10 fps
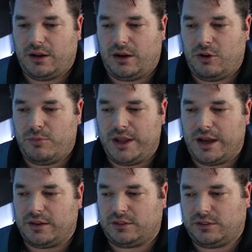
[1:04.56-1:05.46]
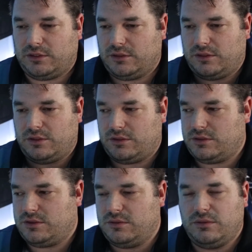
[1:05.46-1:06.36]
OBS
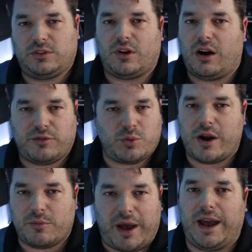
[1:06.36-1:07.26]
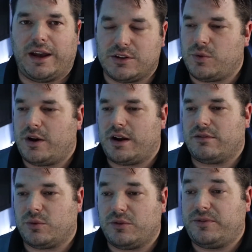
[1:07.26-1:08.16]
software package,
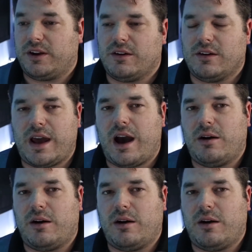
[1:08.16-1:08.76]
whatever. We'll figure it out.